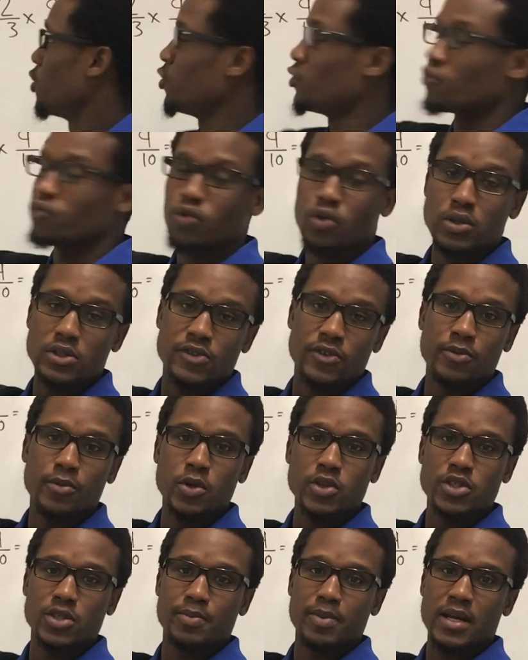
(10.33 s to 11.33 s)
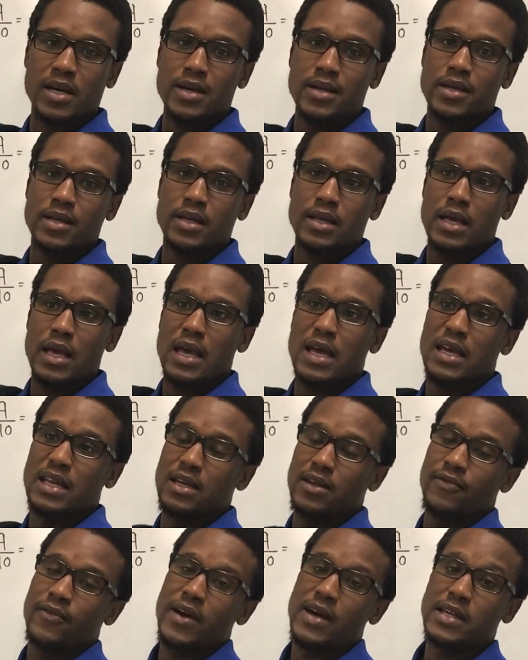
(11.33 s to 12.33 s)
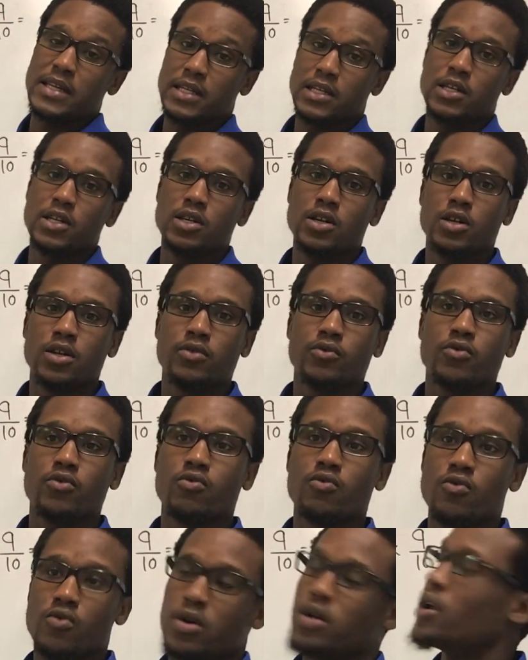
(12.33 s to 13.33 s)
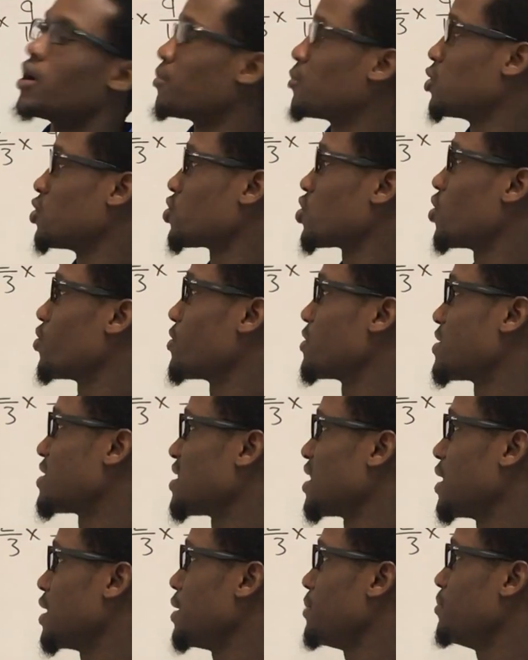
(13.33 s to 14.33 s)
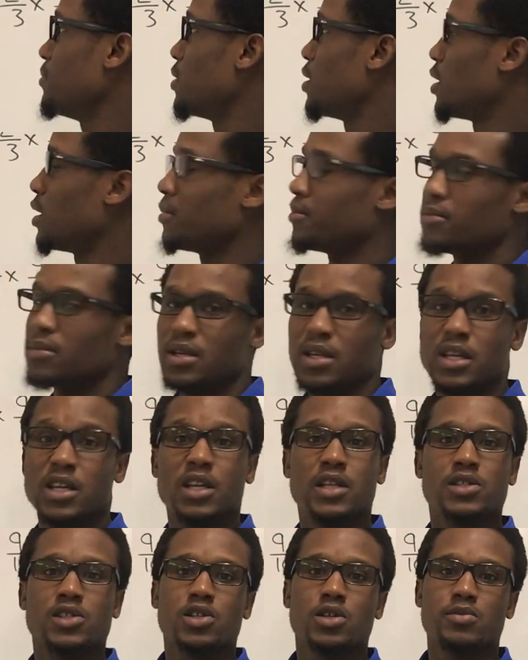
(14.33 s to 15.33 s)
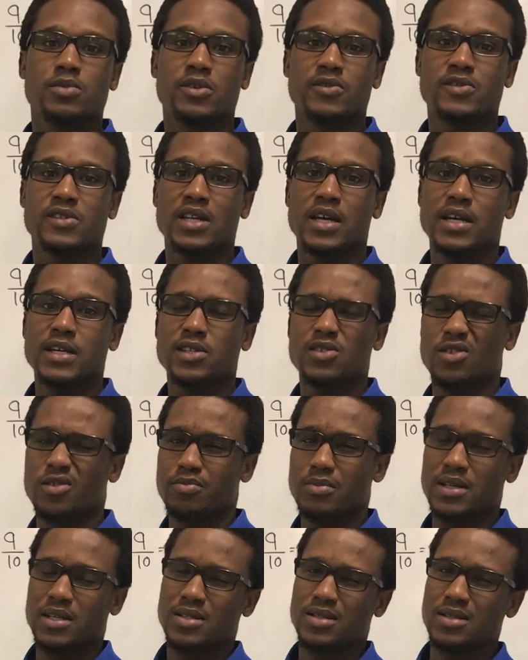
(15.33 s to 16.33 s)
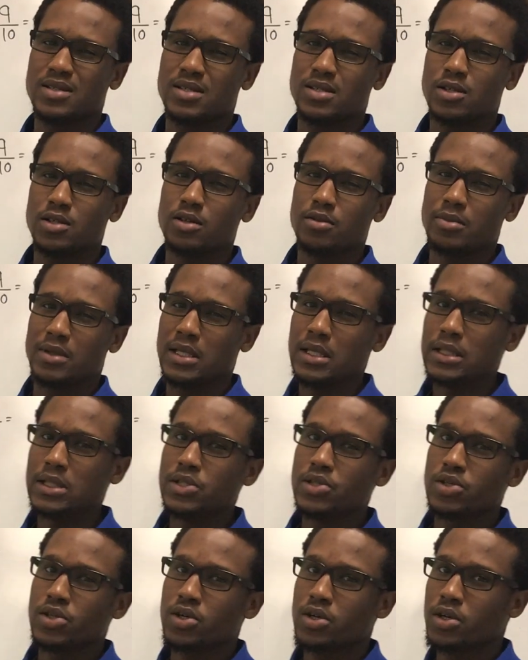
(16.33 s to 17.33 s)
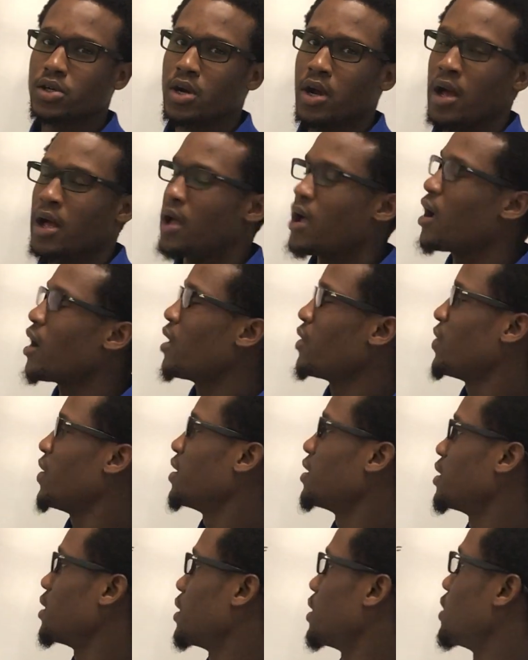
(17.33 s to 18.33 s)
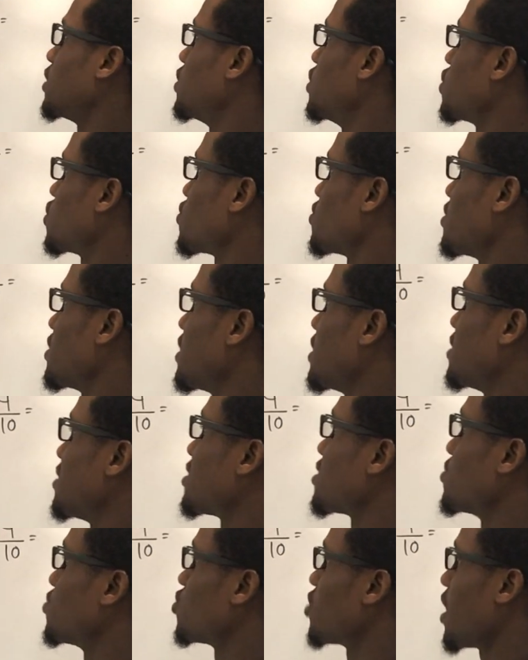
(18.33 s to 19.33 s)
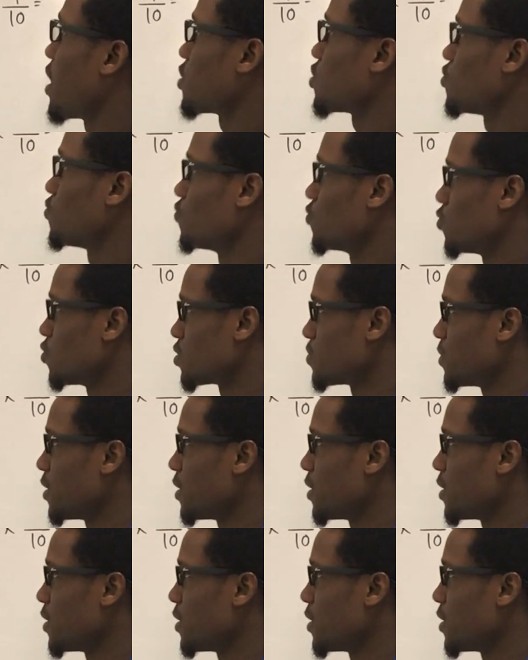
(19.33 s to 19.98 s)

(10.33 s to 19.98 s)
The rules for multiplying and dividing numbers are the same in terms of sign, so it makes things a little bit easier than the addition and subtraction rules.